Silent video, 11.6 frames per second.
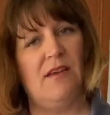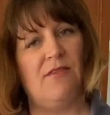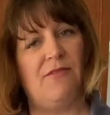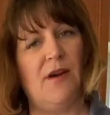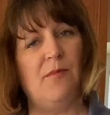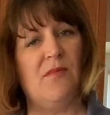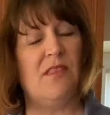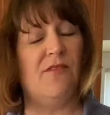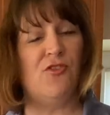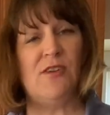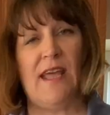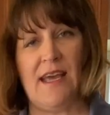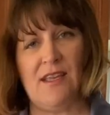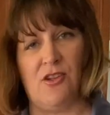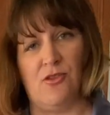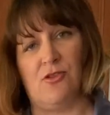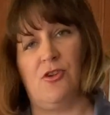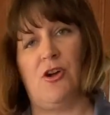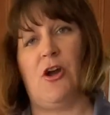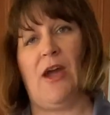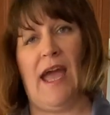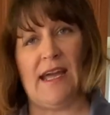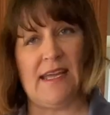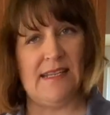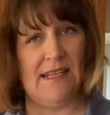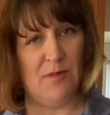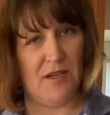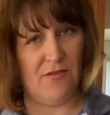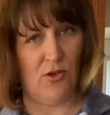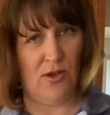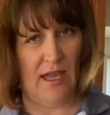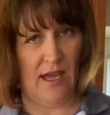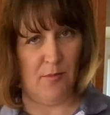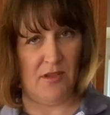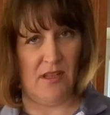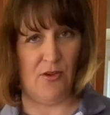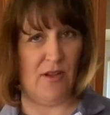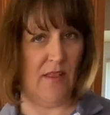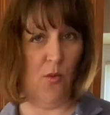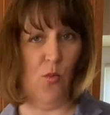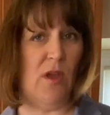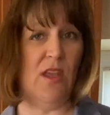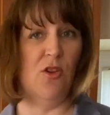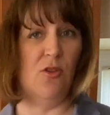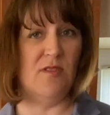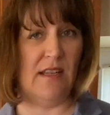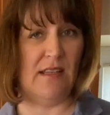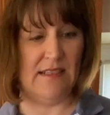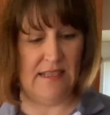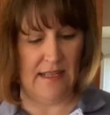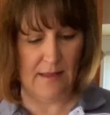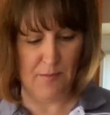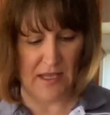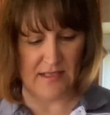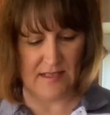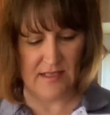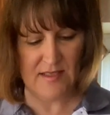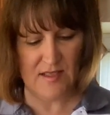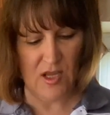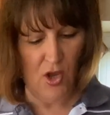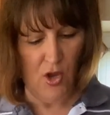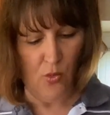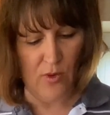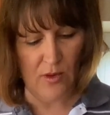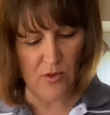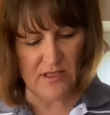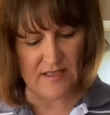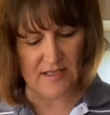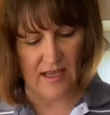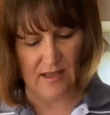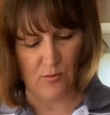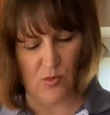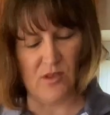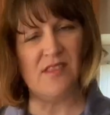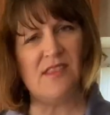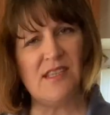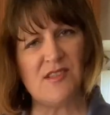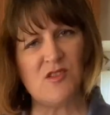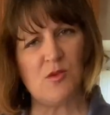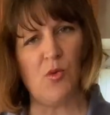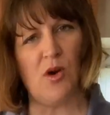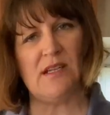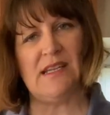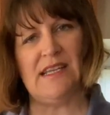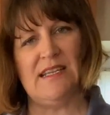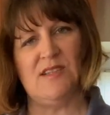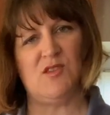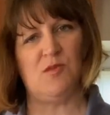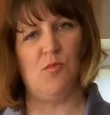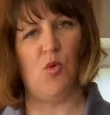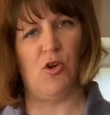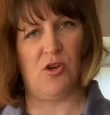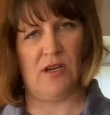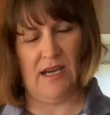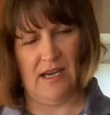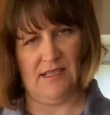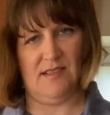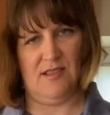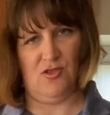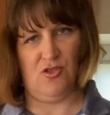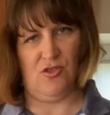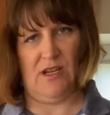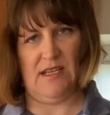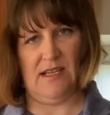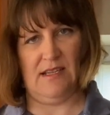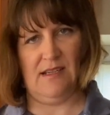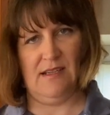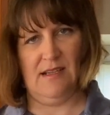From the vernacular or our academic vocabulary that we use on a daily basis, we would say, well, this one is more concentrated